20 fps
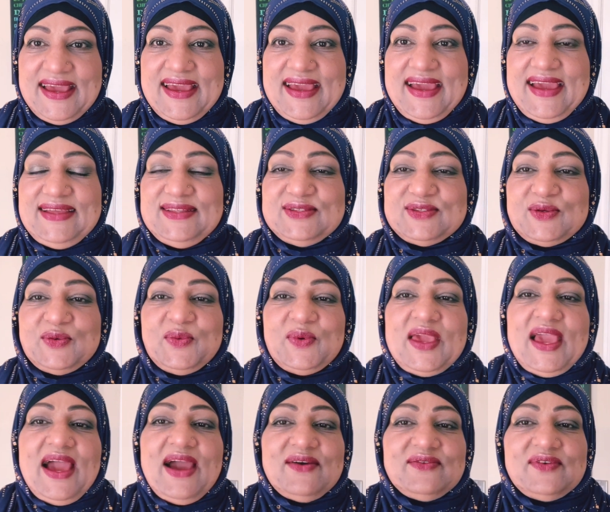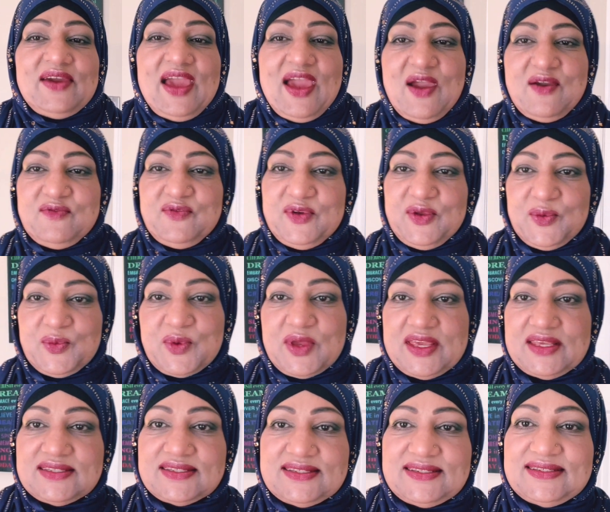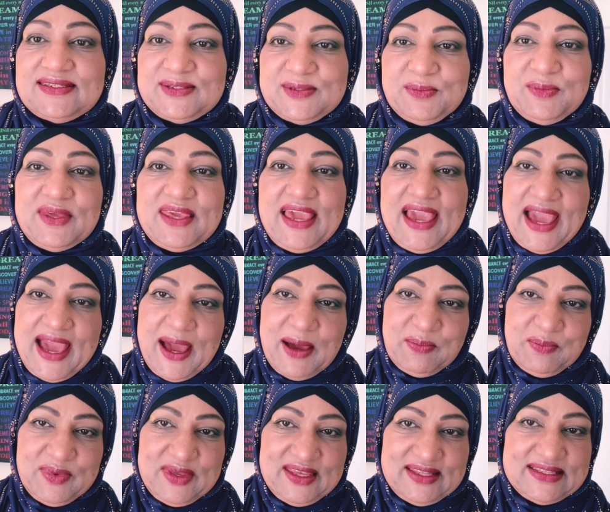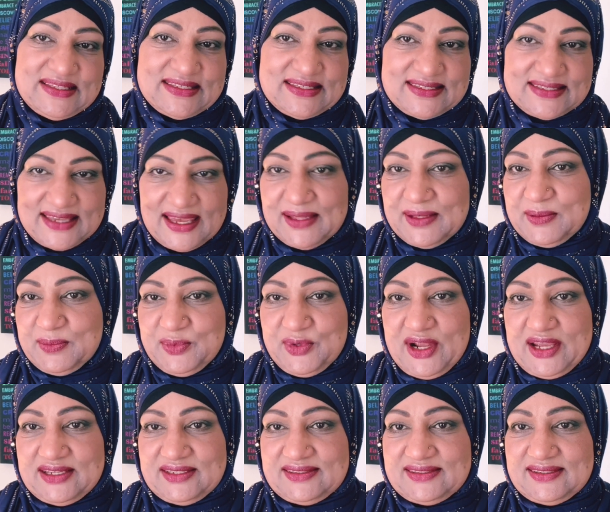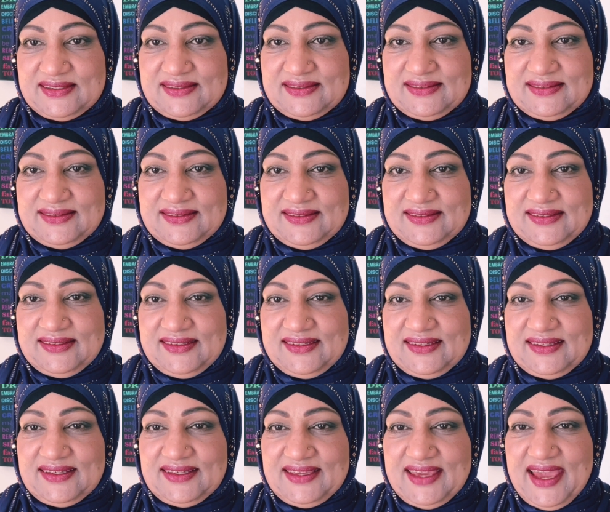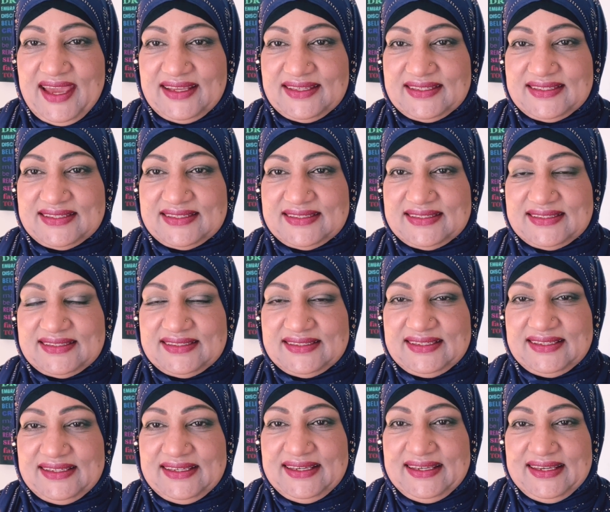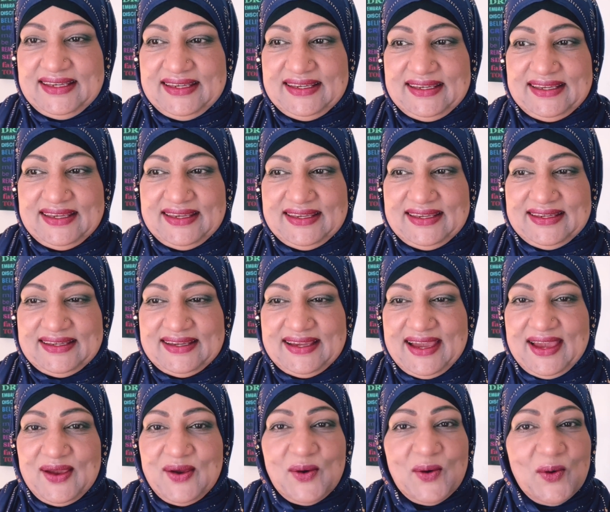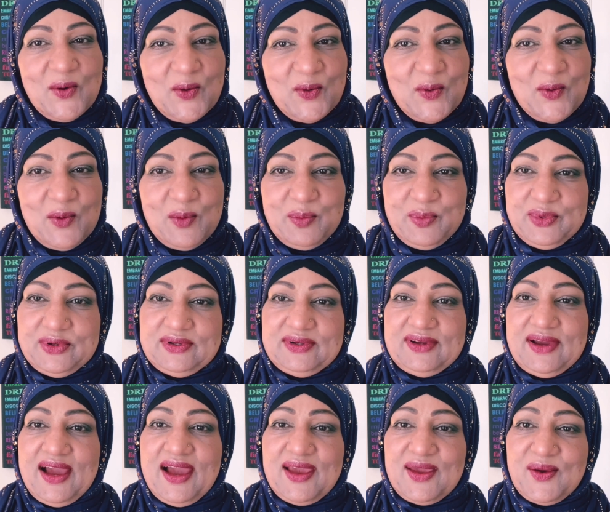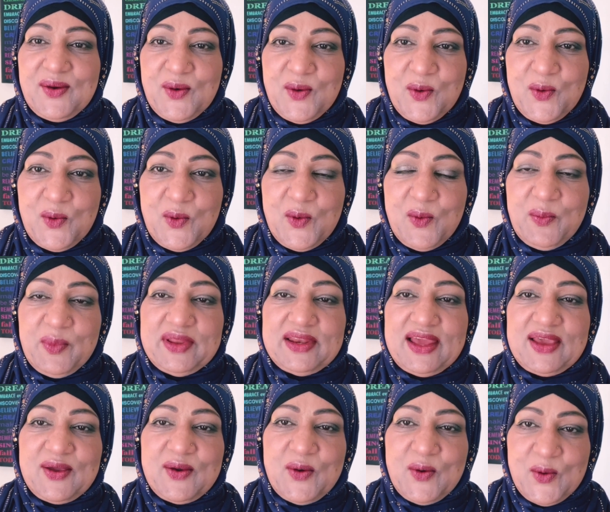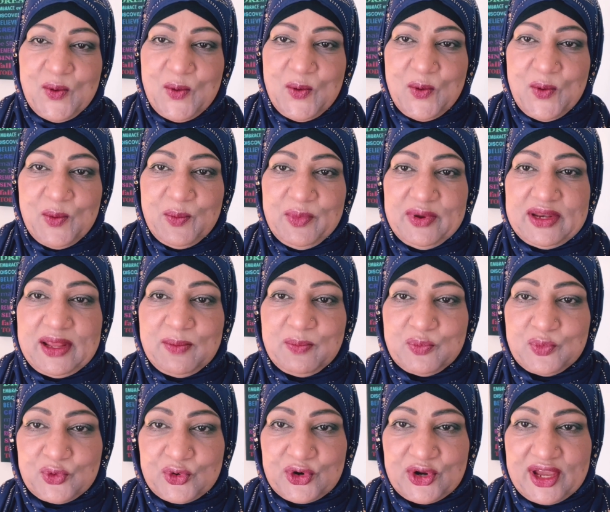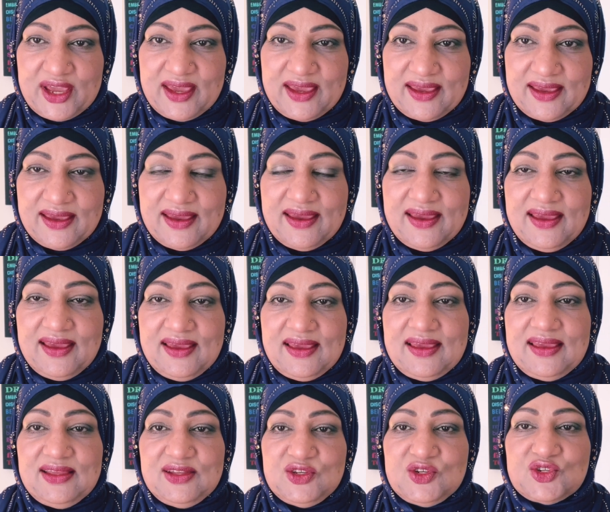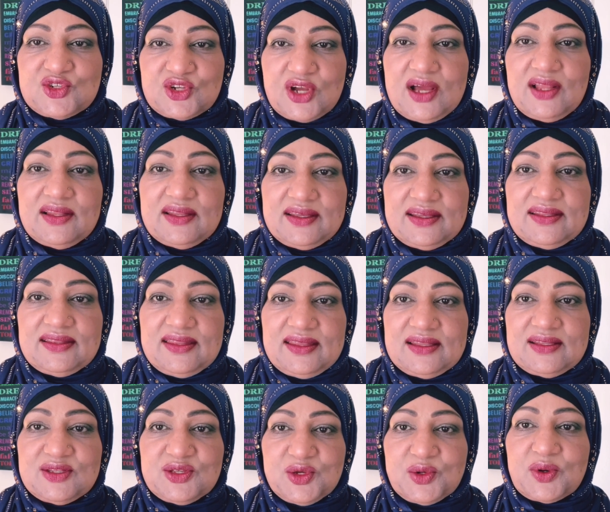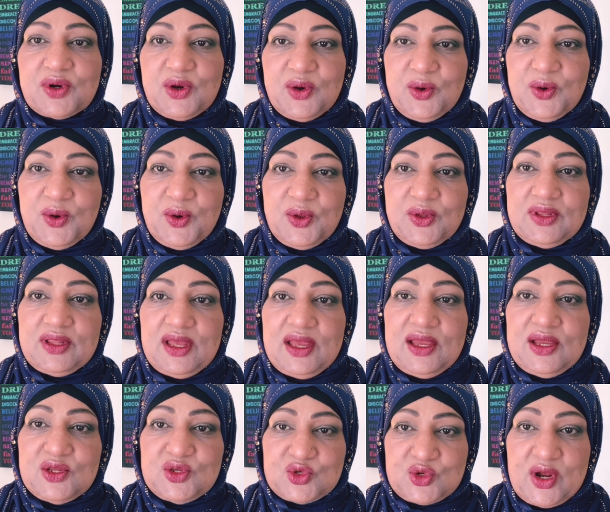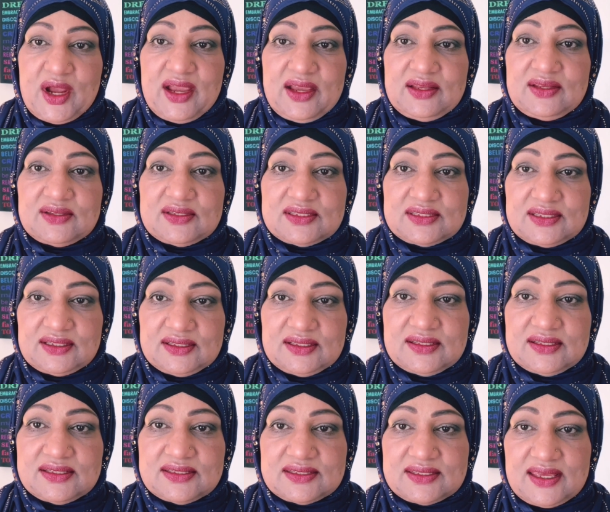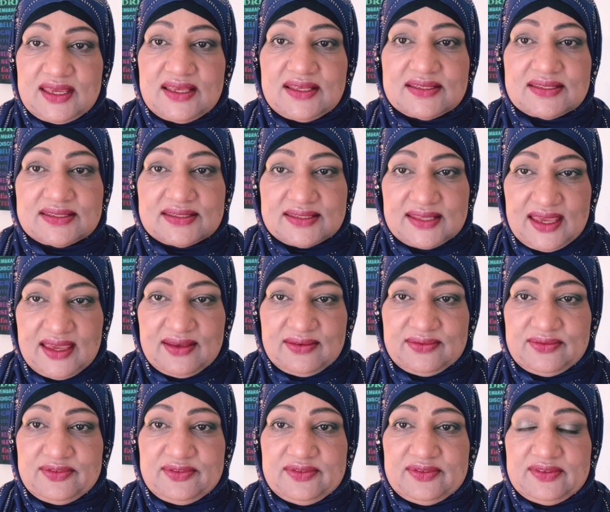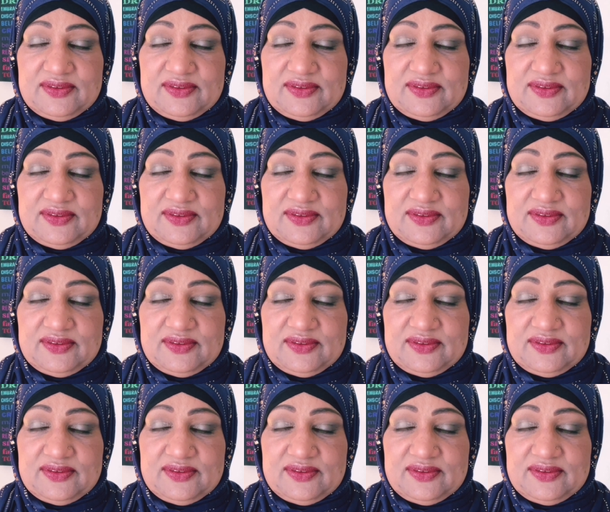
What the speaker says: and so we have every reason to be happy and celebrate. Yes, I hope and I pray inshallah that you're all trying to still stay safe.